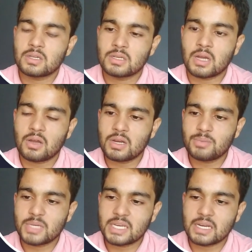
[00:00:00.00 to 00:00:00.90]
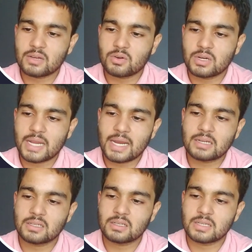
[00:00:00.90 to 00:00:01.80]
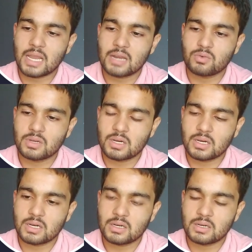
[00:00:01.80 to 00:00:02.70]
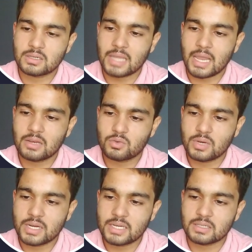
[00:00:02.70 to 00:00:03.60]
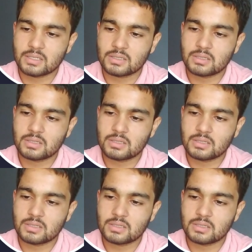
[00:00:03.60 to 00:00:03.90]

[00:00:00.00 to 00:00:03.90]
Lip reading: now let me create a contract calculator.